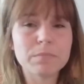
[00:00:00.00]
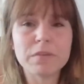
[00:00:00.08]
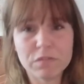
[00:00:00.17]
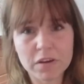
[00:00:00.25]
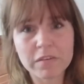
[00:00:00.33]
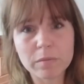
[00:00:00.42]
can
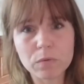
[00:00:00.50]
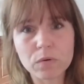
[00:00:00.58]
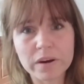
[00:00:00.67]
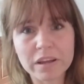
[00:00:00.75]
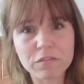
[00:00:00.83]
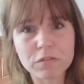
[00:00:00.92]
be very
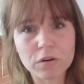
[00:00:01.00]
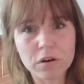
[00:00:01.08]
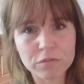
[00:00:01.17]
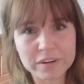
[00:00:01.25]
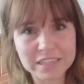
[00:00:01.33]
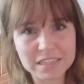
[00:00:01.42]
boring for
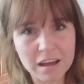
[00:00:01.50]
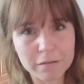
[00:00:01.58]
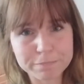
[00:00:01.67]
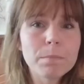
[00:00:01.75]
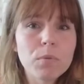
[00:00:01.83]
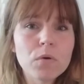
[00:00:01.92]
a
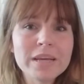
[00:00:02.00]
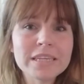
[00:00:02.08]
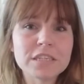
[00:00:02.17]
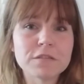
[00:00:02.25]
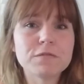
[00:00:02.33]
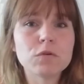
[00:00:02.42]
reader.
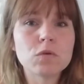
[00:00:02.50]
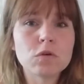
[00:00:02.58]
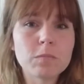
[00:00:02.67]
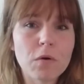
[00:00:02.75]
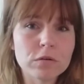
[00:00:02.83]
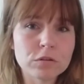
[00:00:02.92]
Point
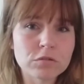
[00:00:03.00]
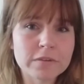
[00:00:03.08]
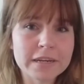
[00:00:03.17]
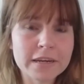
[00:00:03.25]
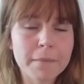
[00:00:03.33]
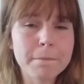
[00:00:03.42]
for
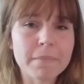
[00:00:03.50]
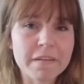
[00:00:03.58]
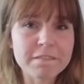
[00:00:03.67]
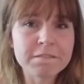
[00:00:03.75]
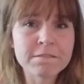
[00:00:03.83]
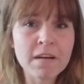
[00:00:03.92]
pondering number
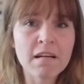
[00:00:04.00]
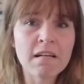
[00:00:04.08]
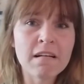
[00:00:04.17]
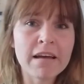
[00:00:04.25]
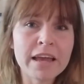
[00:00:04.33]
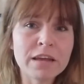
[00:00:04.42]

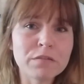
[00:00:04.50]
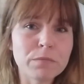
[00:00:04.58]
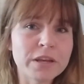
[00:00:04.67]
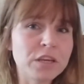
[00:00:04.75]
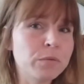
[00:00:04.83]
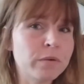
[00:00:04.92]
5.
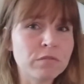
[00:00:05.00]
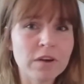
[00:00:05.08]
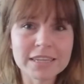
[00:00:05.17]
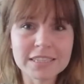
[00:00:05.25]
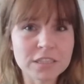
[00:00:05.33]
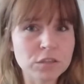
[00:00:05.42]
When you are
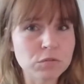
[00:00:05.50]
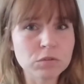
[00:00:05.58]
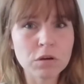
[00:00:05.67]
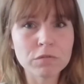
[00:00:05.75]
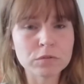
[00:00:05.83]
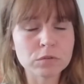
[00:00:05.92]
writing your
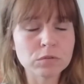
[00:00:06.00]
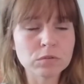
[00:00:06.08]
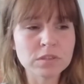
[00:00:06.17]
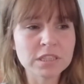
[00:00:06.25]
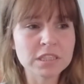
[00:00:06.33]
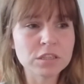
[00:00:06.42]

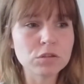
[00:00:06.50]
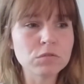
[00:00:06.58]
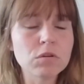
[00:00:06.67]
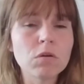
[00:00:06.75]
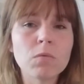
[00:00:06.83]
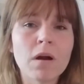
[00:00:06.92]
novels, do
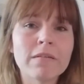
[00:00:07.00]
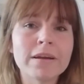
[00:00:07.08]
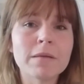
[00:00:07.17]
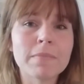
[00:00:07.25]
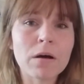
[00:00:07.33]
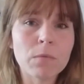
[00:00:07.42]
not worry
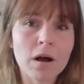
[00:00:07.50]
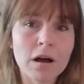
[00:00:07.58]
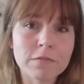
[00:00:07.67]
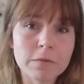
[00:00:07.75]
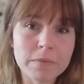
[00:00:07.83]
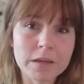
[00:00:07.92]
about what
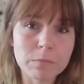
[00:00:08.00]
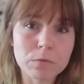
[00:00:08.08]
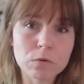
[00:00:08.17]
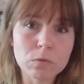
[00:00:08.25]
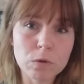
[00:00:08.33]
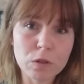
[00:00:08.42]
other
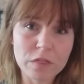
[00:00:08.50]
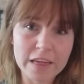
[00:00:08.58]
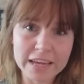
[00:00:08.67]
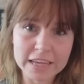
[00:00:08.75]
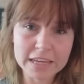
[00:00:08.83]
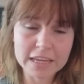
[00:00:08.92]
people will
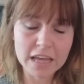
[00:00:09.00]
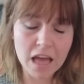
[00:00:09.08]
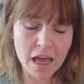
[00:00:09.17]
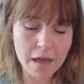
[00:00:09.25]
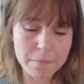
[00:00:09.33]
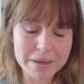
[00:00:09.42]
think
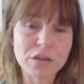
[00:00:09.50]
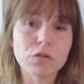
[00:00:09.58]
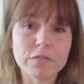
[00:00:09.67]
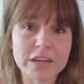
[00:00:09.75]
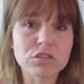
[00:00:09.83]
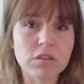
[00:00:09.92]
in
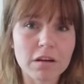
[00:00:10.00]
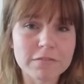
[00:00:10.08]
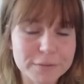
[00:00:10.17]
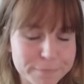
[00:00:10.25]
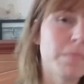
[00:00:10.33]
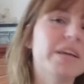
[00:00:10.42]
your first
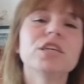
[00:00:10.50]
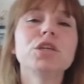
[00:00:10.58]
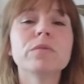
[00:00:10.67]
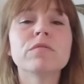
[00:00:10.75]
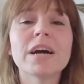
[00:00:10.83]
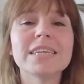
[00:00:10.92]
draft, because
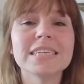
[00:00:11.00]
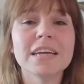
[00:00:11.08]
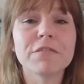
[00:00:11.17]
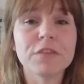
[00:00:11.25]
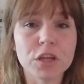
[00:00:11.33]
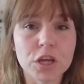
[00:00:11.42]
you are writing
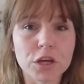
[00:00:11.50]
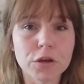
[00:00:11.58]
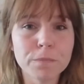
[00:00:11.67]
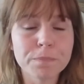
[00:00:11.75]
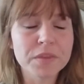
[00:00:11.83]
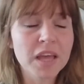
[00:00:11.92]
it for
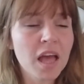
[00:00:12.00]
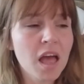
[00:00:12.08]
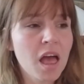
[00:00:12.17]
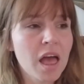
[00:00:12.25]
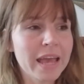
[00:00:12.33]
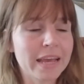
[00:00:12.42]
you.
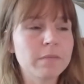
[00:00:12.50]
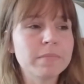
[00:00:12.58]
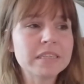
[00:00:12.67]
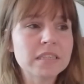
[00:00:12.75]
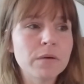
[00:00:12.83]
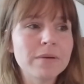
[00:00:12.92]
It can
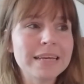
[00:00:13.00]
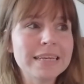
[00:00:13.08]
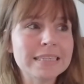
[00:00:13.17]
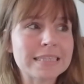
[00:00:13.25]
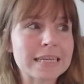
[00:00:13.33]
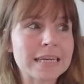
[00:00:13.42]
be so
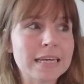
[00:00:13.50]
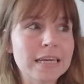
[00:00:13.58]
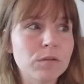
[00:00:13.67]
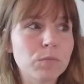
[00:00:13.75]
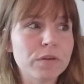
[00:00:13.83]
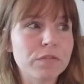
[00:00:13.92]

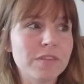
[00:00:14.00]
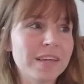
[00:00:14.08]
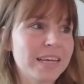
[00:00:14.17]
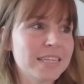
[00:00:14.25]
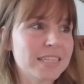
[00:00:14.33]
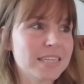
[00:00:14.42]
easy with
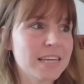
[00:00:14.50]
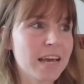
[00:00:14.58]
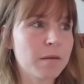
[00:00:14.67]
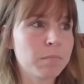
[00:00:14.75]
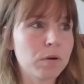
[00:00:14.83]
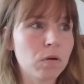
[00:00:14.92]
the
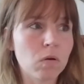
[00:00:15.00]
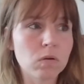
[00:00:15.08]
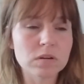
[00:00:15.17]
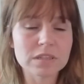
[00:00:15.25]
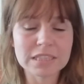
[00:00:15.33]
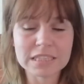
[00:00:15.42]
internet and
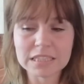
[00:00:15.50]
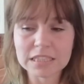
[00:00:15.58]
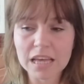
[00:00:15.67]
blogs